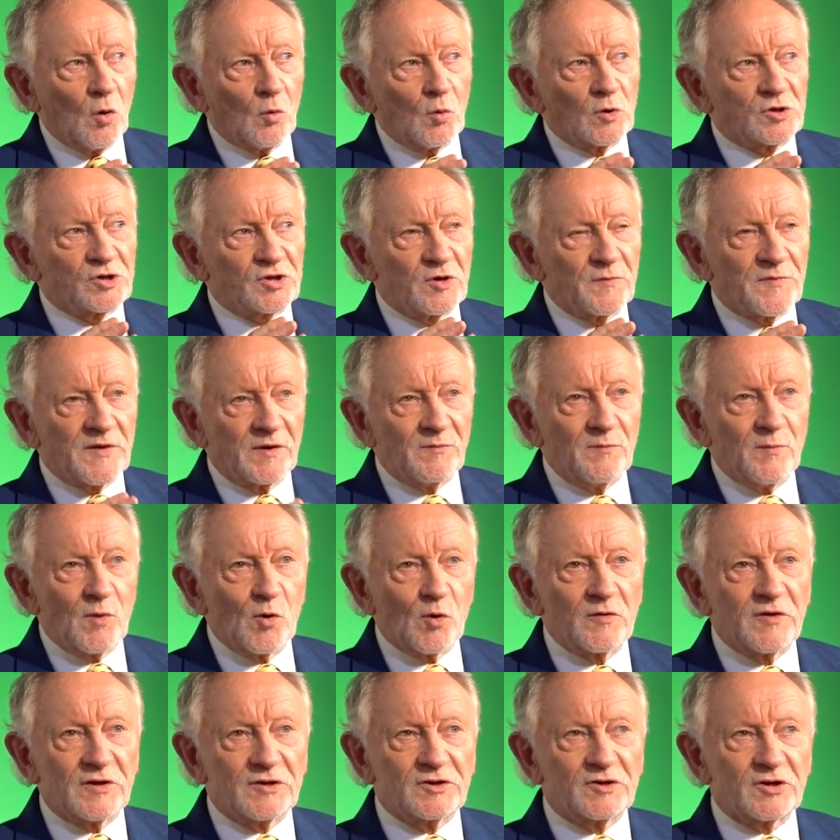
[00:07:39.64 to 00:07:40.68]
was something
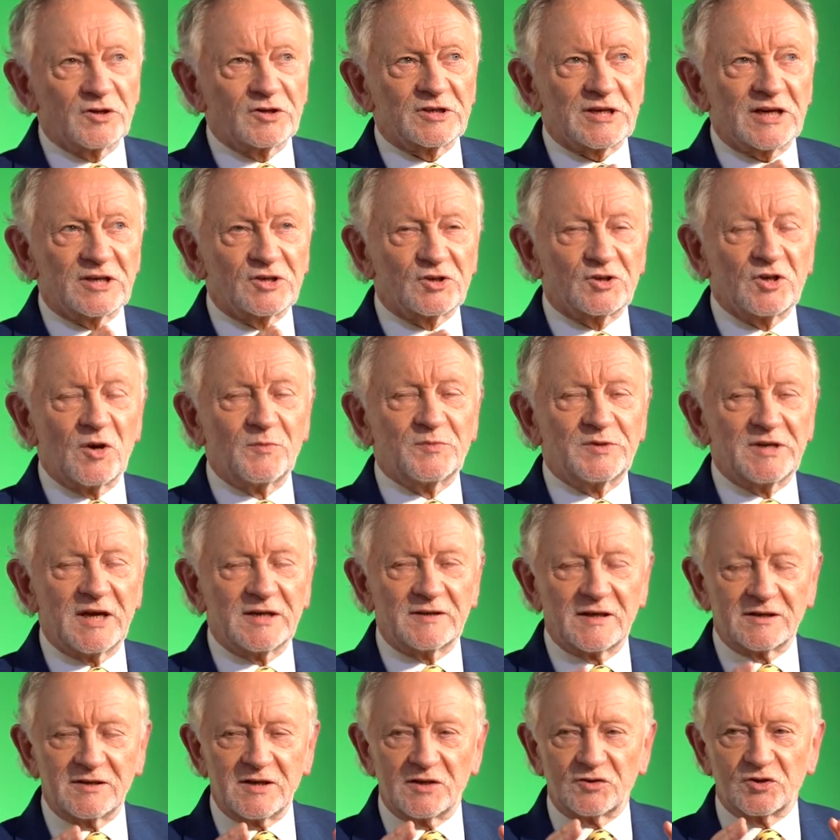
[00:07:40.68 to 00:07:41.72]
more than just a
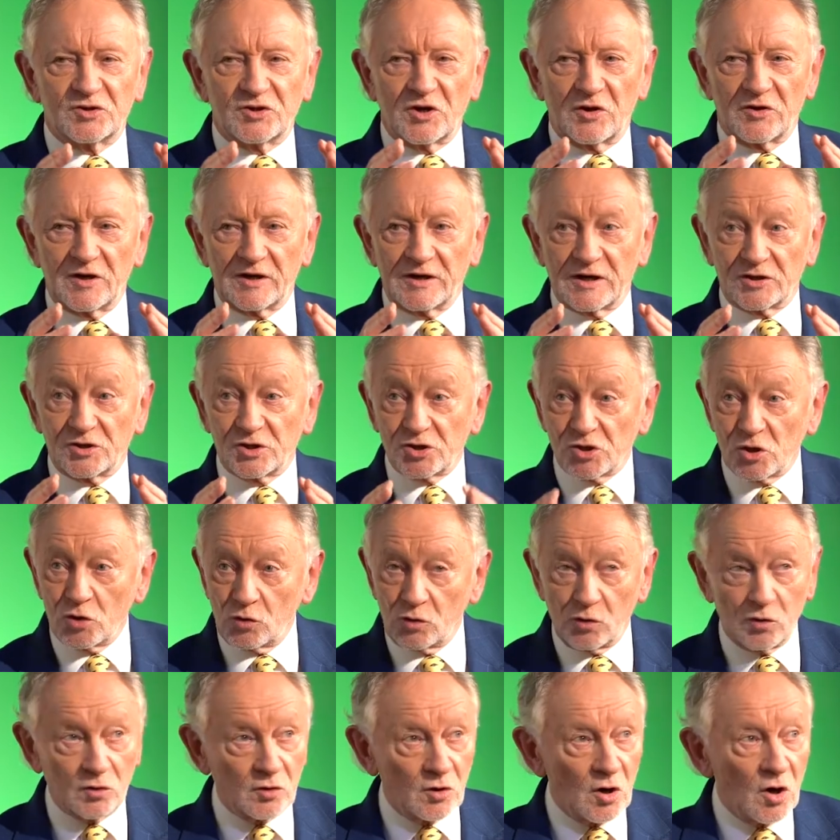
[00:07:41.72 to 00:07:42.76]
subject that you studied at
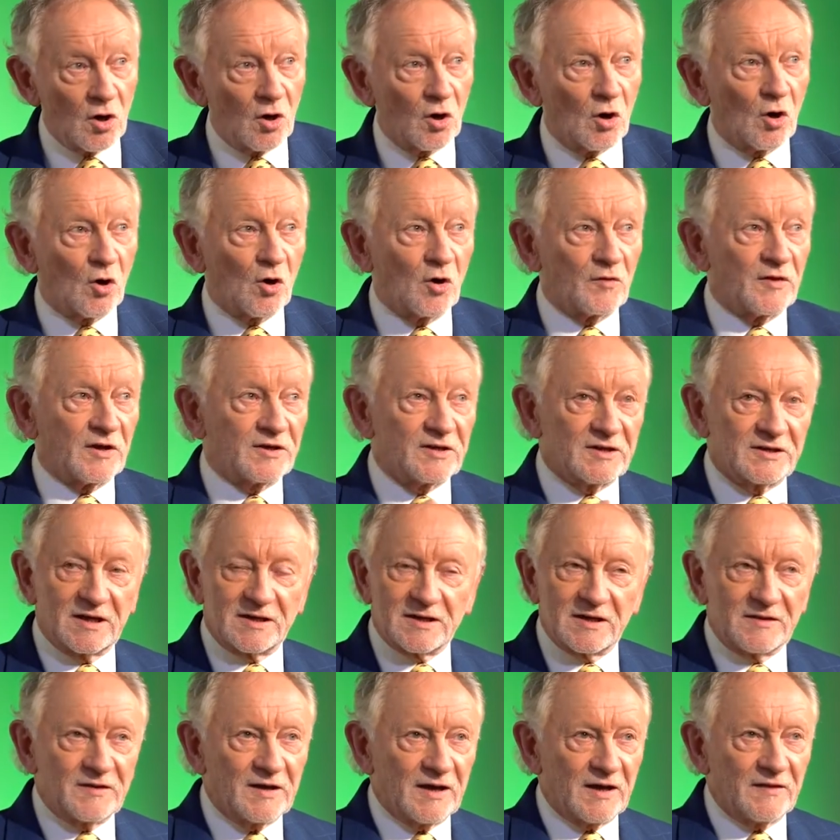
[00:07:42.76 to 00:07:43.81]
school or that you
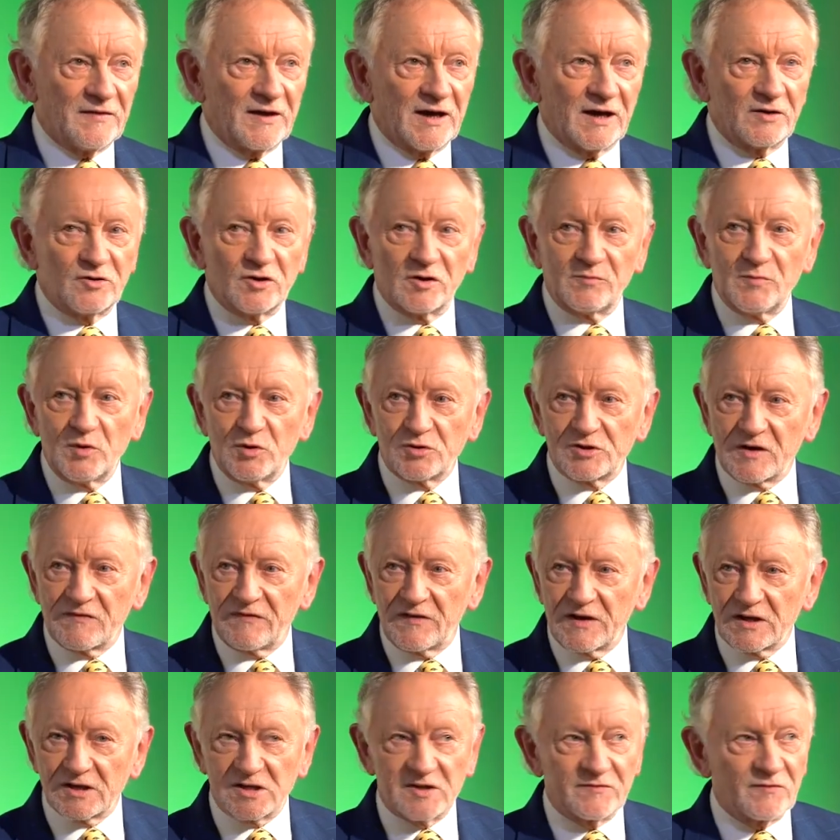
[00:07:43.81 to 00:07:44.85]
did in the, in the annual music
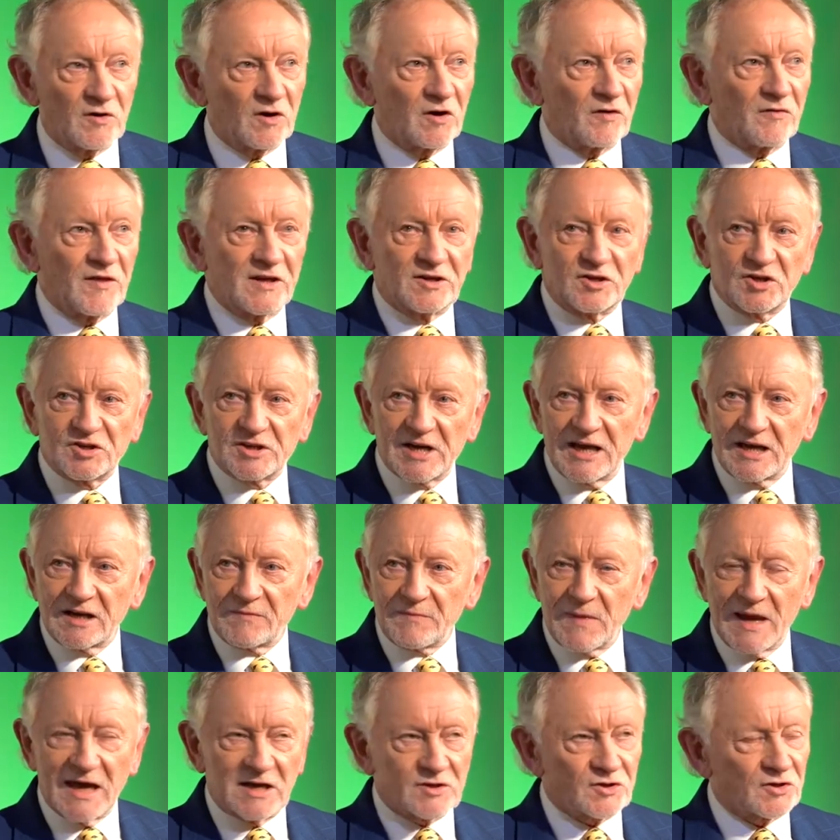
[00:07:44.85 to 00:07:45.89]
festival or that you sang
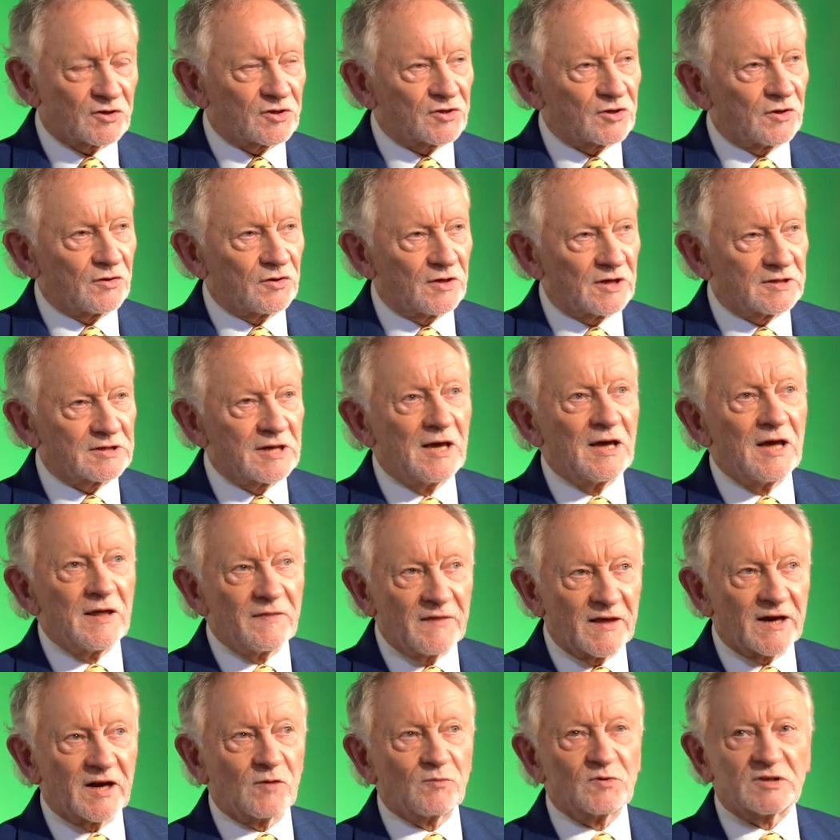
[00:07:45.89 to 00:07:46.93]
at mass on Sundays,
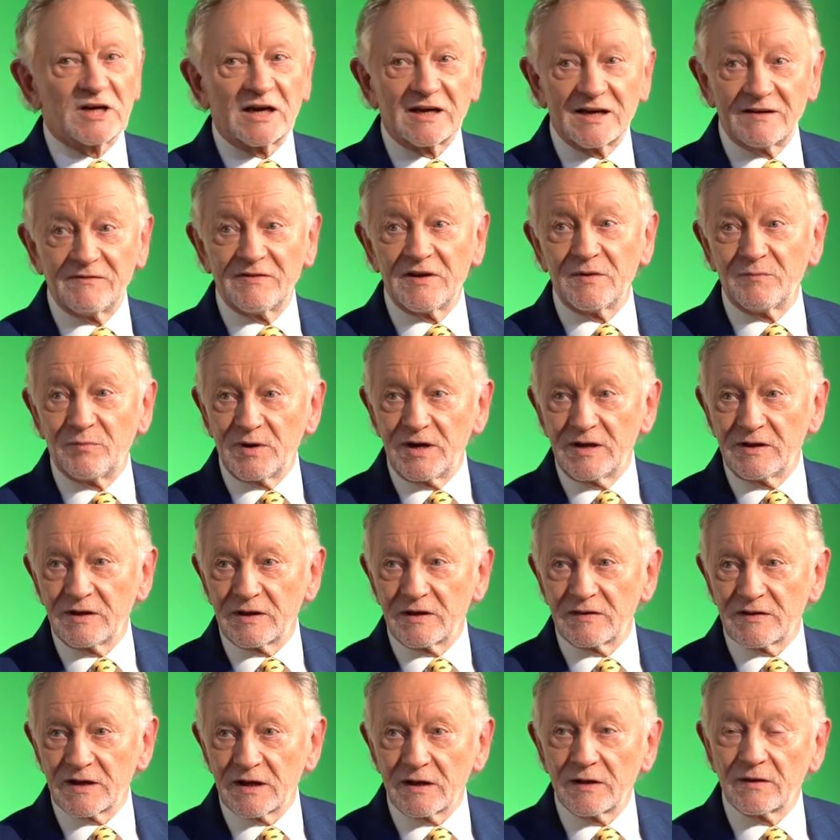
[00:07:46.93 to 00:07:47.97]
that it was a living,
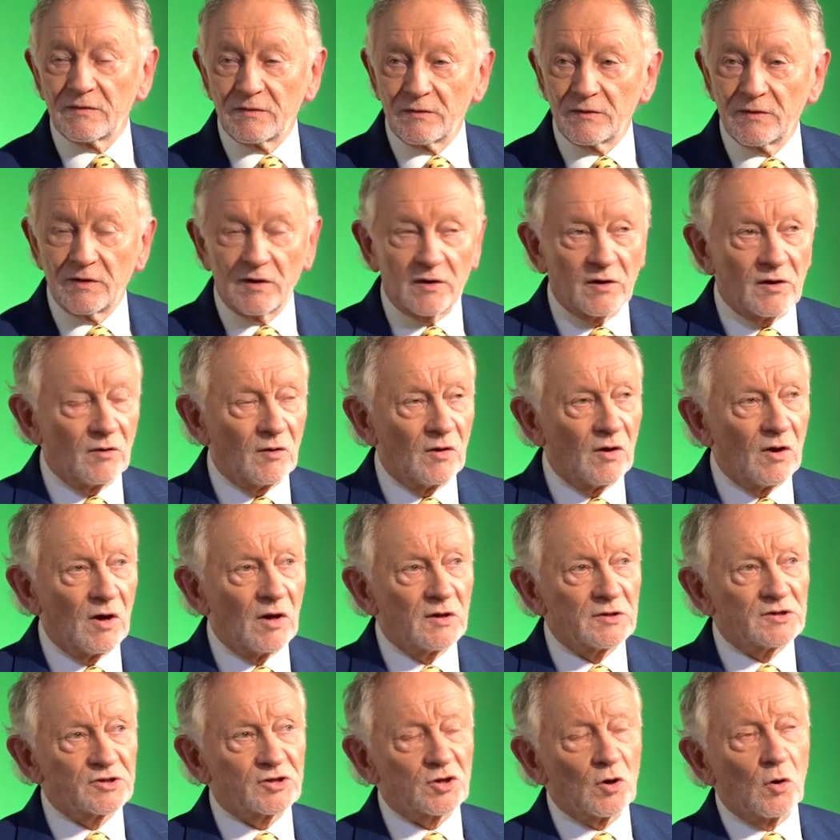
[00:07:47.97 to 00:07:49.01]
breathing thing. Yeah. Uh,
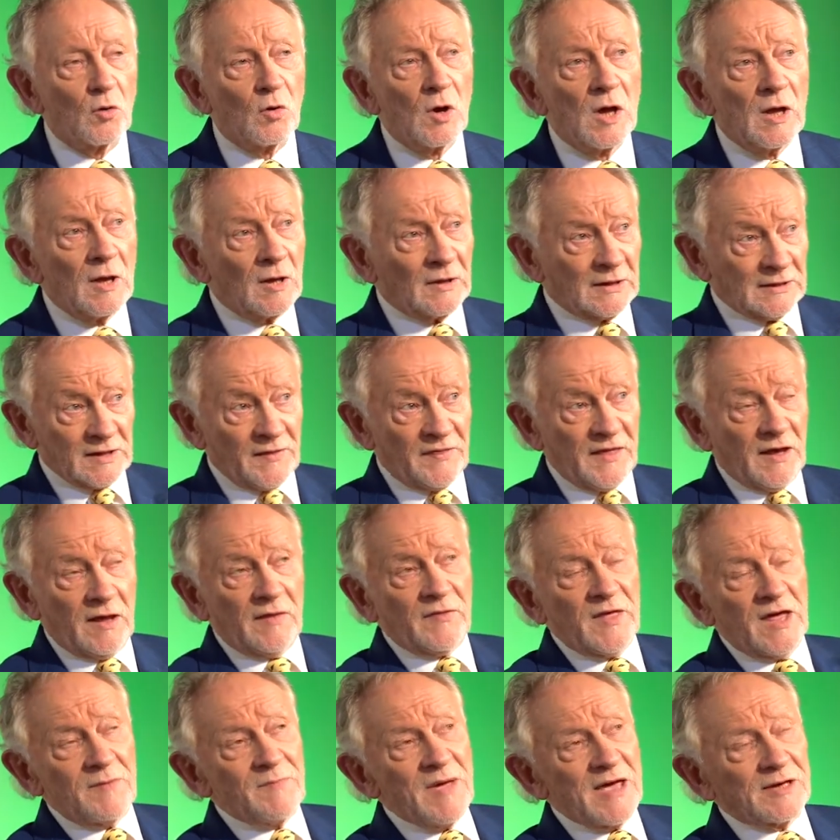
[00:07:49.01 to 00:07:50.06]
so th-
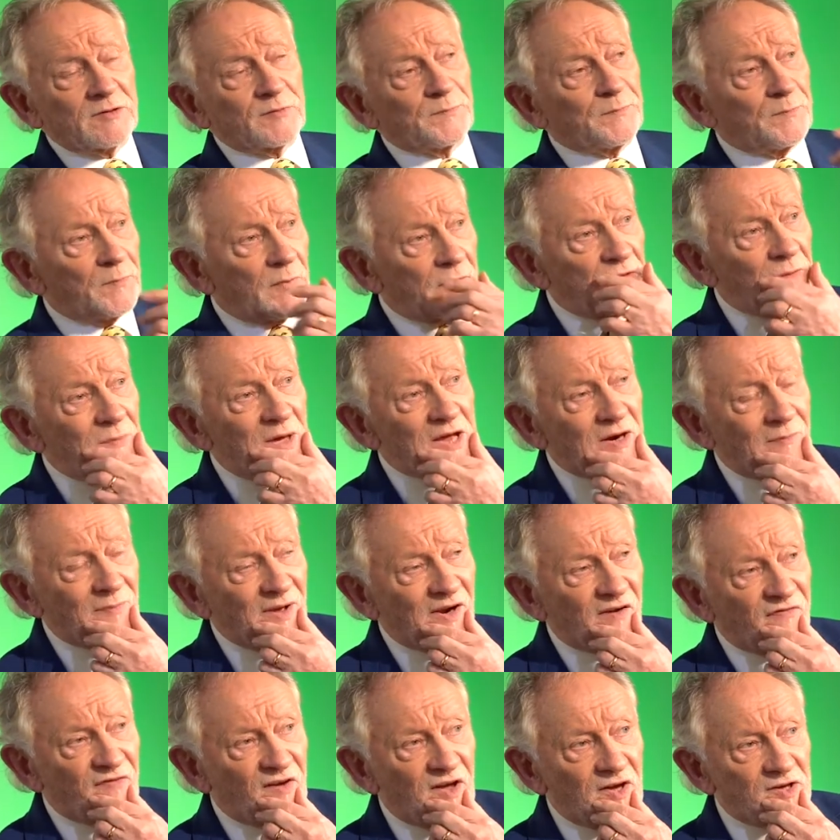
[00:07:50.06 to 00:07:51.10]
they, met, they met in
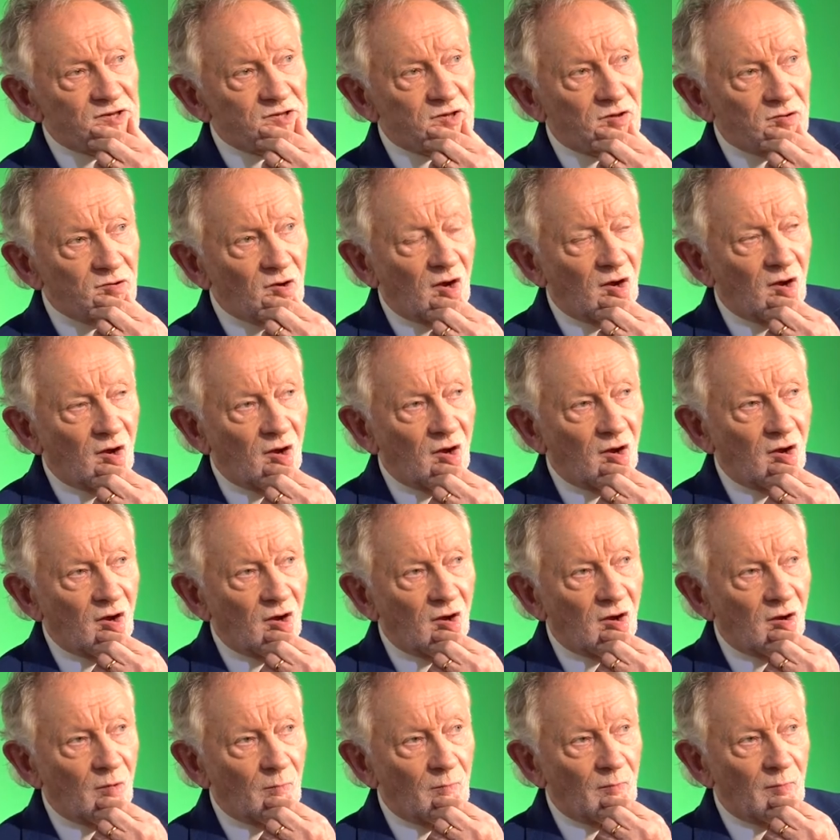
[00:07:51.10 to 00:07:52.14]
Belfast
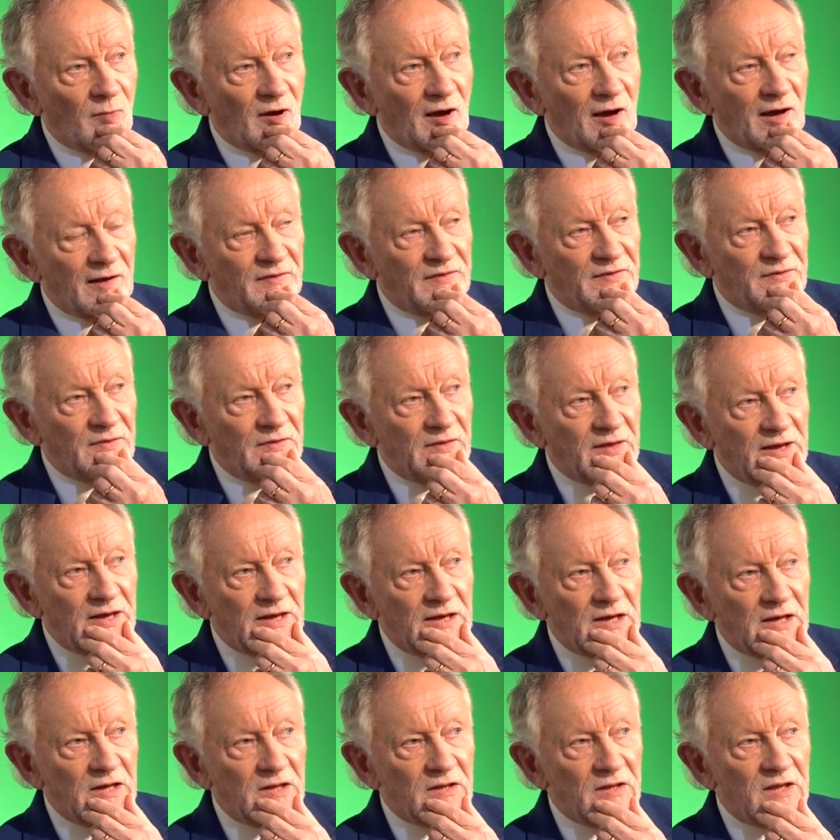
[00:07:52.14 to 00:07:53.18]
um, and
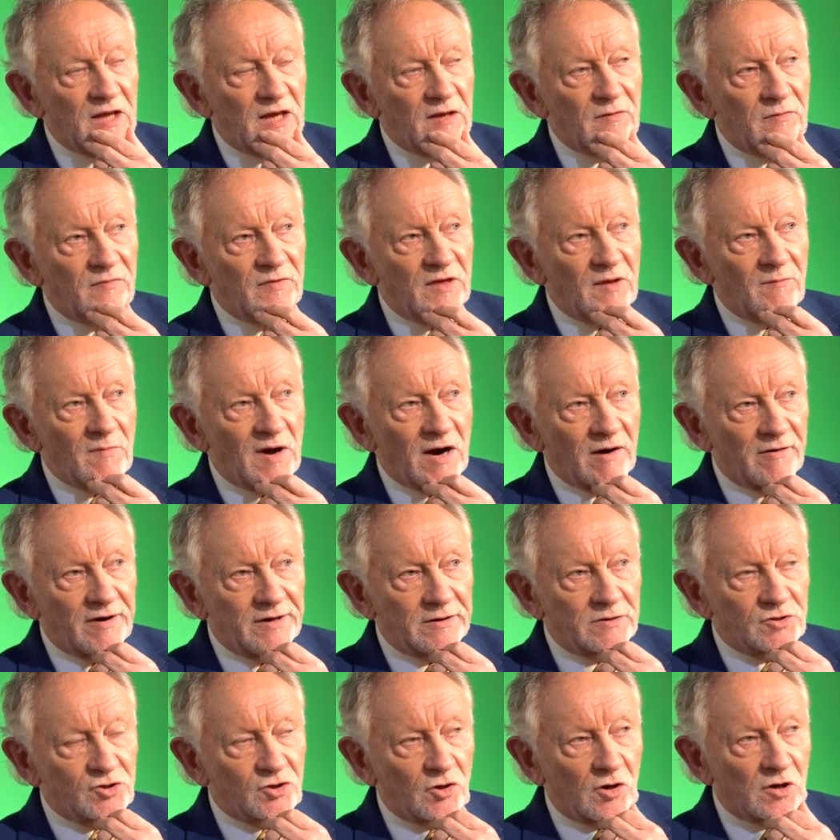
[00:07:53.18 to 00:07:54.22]
they, they, they
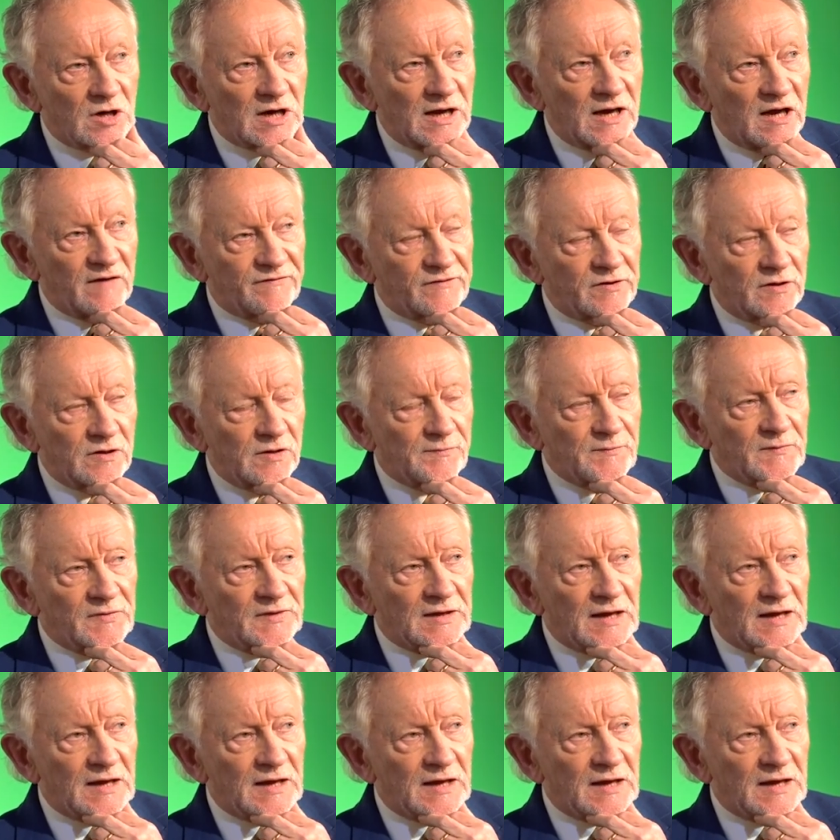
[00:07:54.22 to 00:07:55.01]
married shortly after.